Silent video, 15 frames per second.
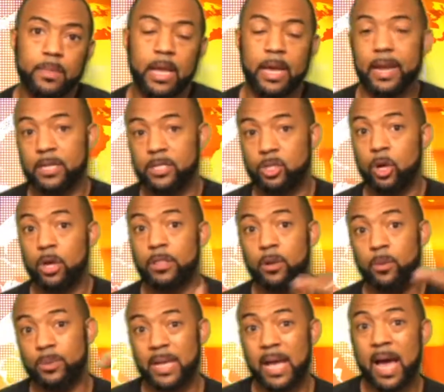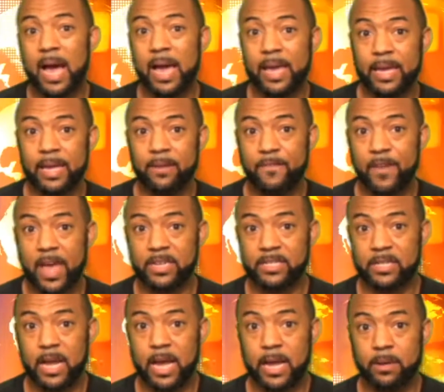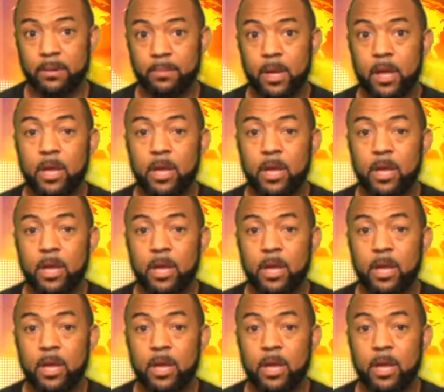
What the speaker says: and I saw that it was a high-end fashion item.